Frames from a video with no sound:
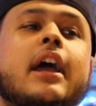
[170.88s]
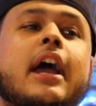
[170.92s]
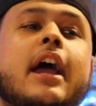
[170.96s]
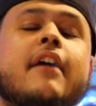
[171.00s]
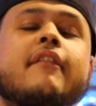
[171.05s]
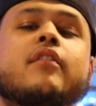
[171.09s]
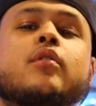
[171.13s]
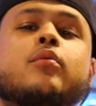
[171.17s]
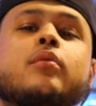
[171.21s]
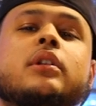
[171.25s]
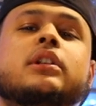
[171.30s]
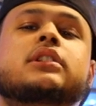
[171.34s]

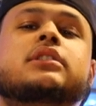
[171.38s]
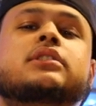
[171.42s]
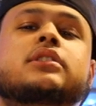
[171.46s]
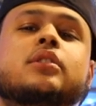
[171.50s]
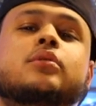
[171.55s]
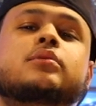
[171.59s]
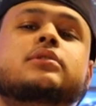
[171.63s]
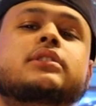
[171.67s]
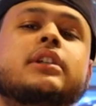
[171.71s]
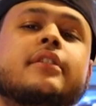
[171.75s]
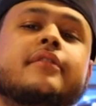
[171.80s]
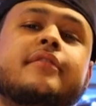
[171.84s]
Everyone is
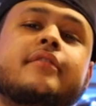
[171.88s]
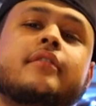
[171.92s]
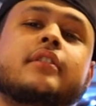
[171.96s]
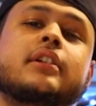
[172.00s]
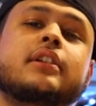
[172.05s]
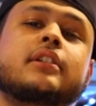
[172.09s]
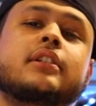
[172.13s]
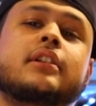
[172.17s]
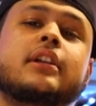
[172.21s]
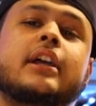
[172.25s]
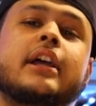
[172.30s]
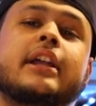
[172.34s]
so
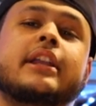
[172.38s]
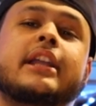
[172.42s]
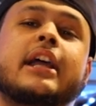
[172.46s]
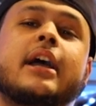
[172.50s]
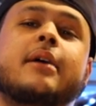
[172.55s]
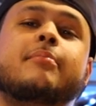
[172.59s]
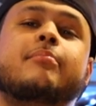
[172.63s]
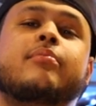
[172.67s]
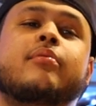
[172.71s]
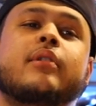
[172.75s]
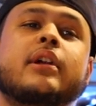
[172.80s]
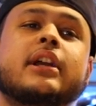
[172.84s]
different, and
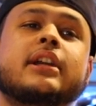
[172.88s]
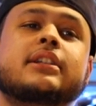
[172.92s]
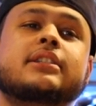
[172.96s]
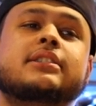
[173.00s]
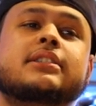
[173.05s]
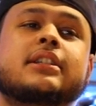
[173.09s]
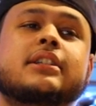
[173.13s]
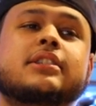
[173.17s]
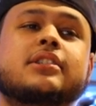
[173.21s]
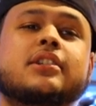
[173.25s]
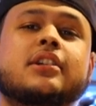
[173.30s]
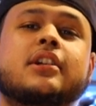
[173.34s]
that brings
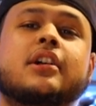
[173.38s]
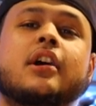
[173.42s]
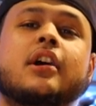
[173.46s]
such a